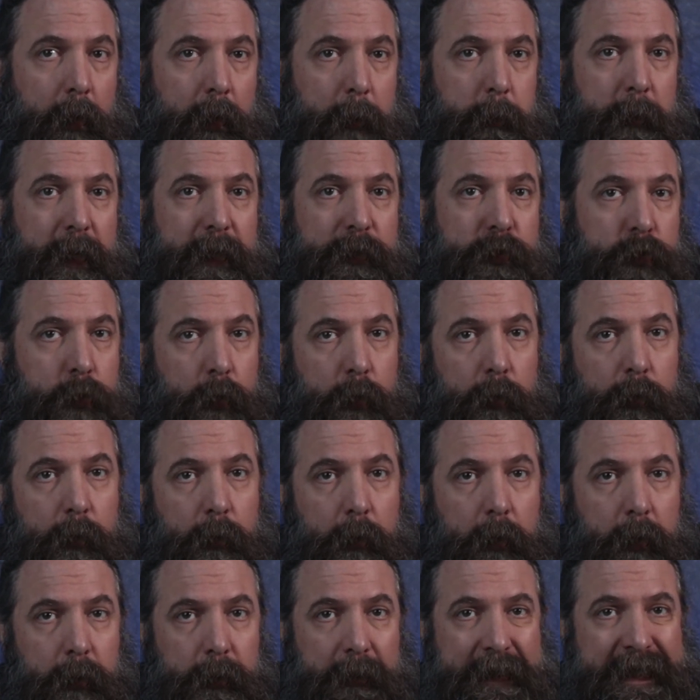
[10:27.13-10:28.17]
I make sure
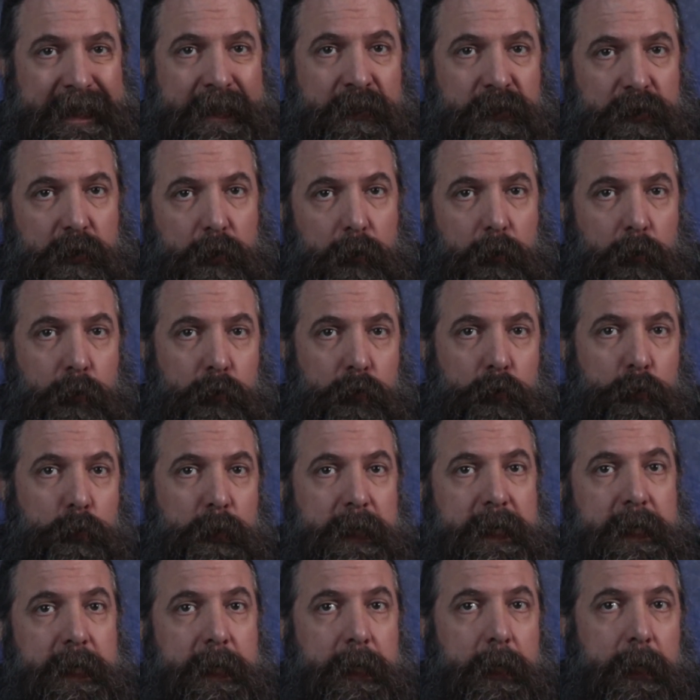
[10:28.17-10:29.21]
there are at least
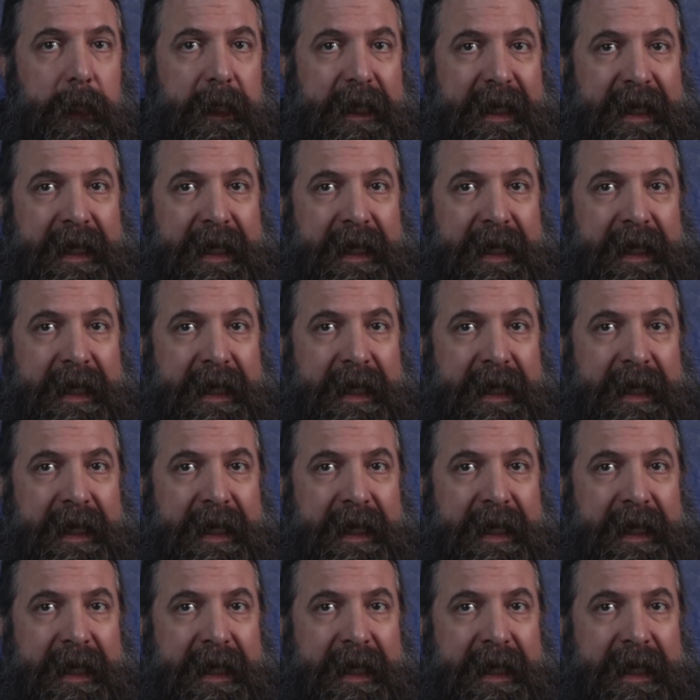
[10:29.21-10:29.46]
3